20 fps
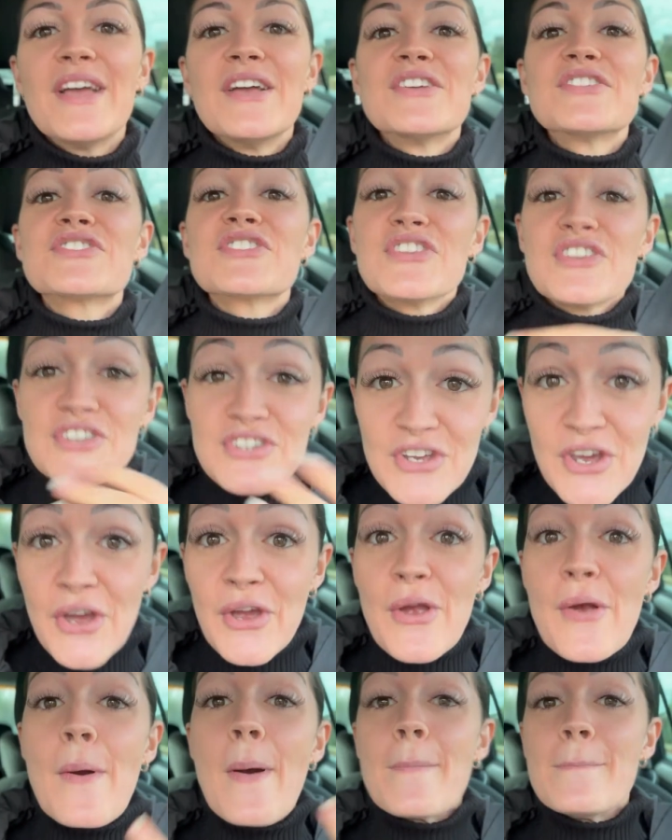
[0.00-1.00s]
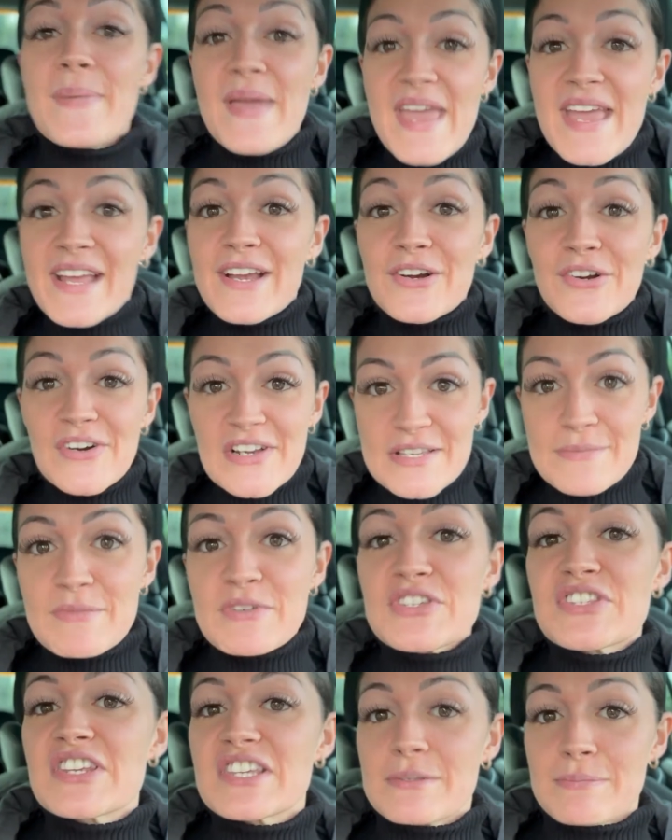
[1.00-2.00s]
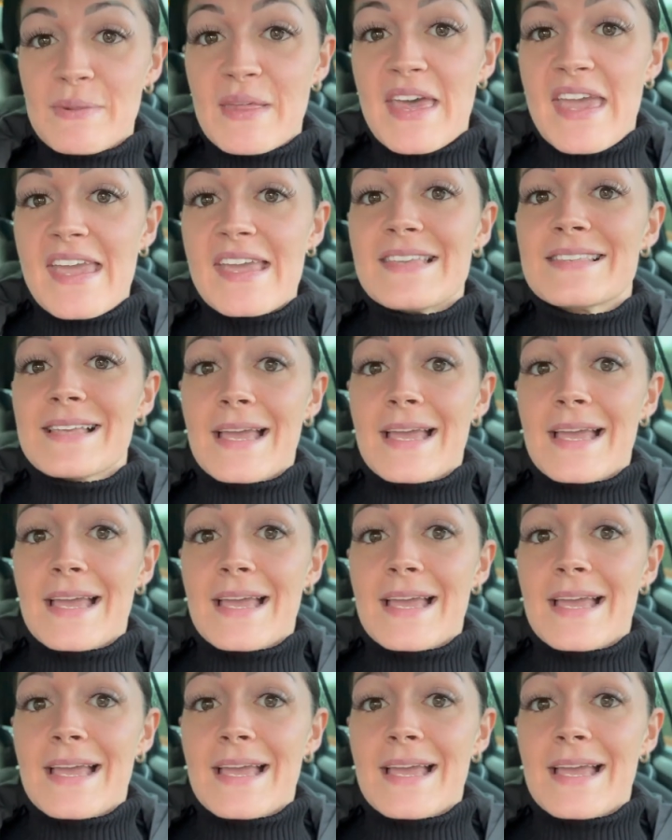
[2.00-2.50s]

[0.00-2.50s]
So they do big Christmas displays,